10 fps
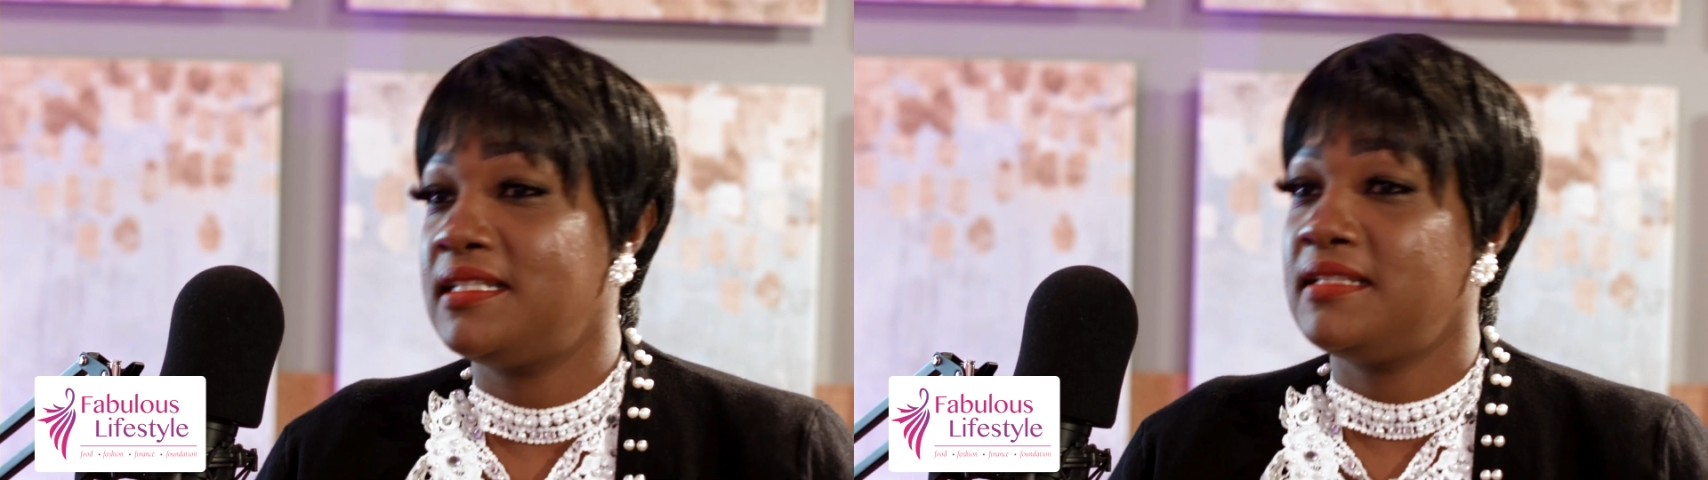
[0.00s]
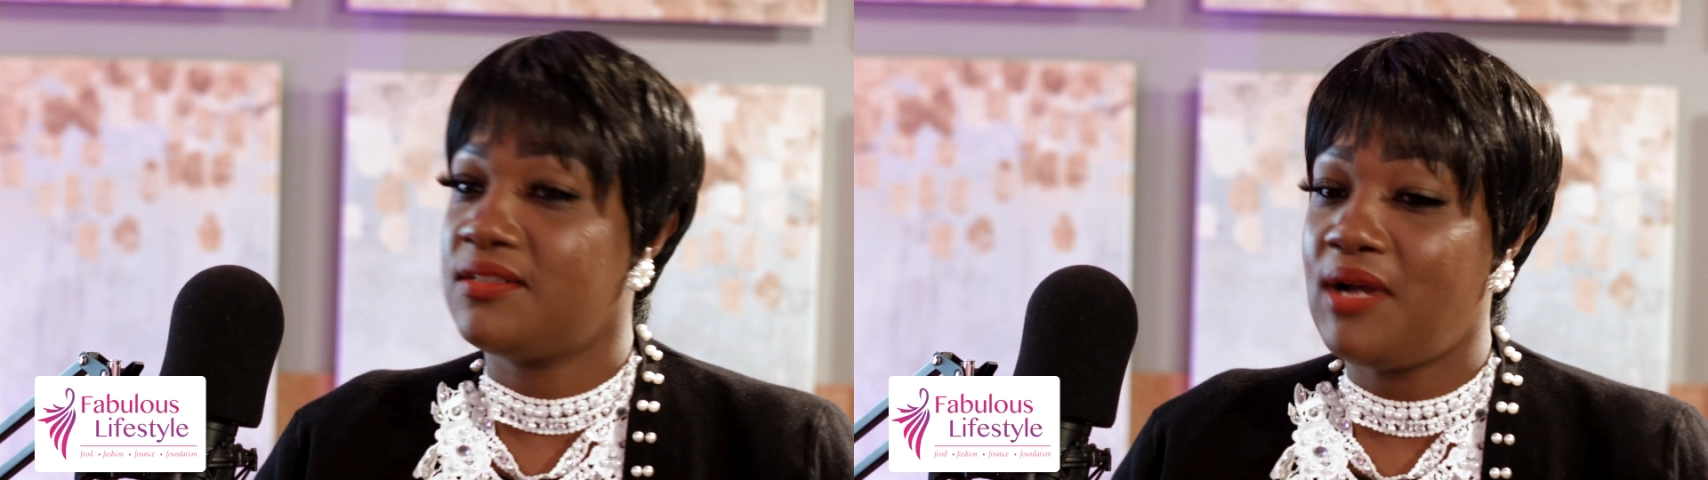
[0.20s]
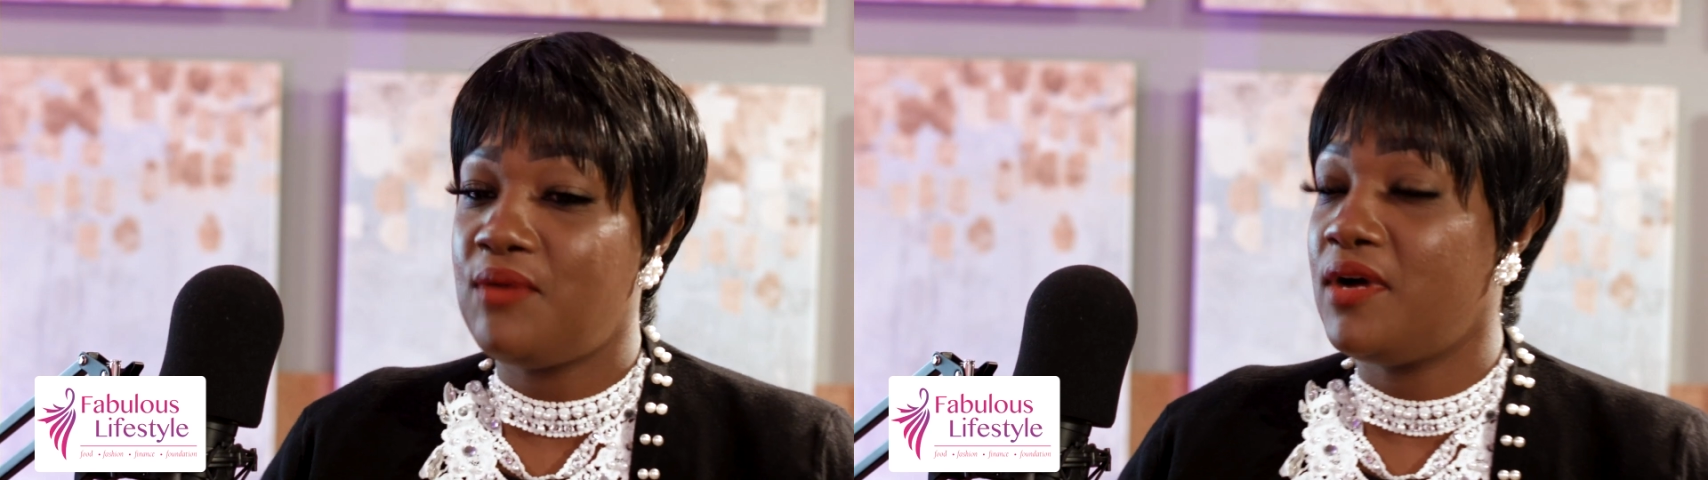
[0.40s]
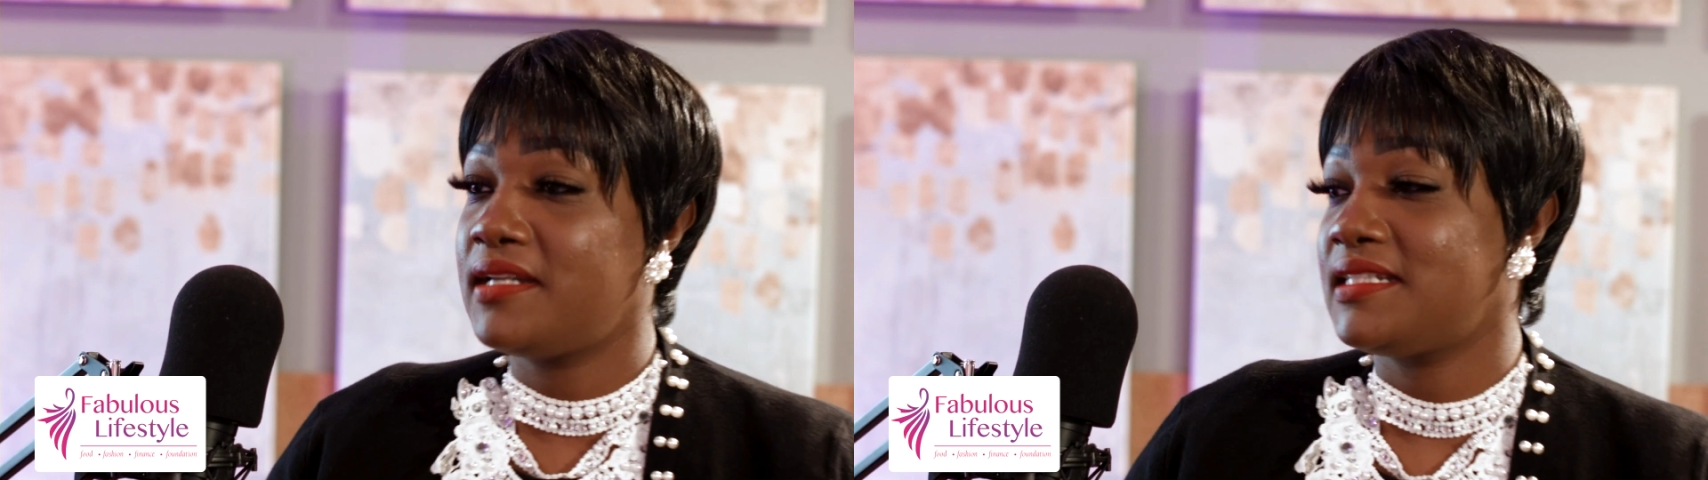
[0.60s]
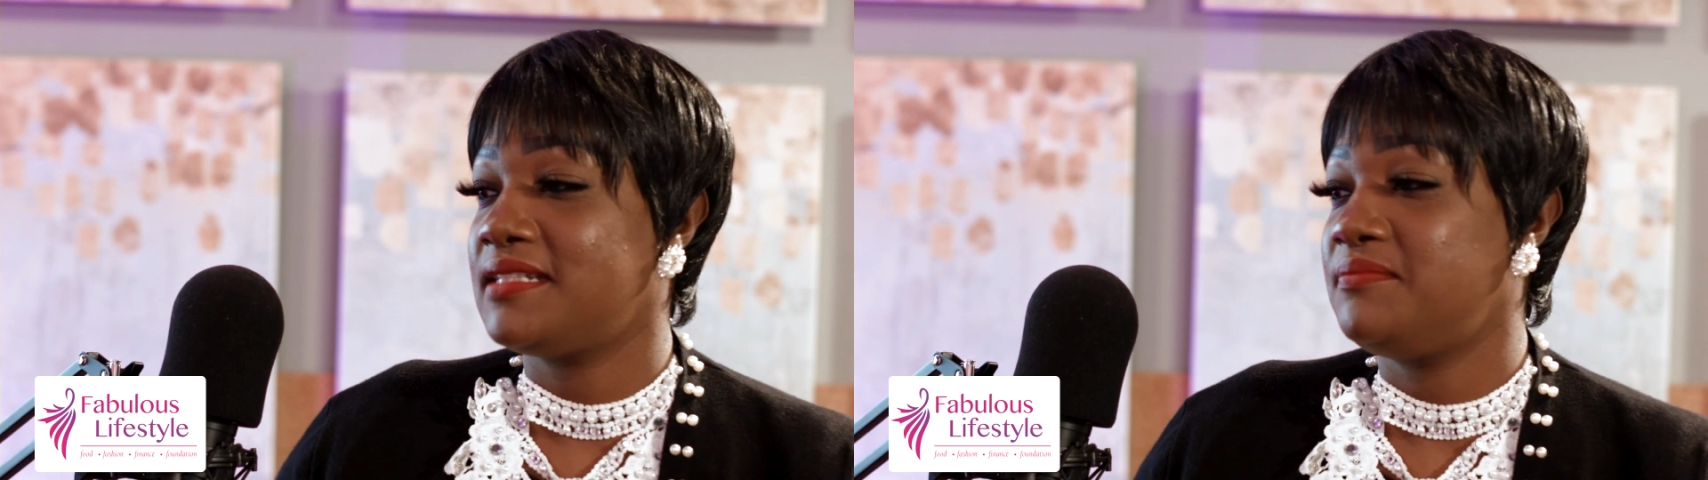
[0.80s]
So I wanted to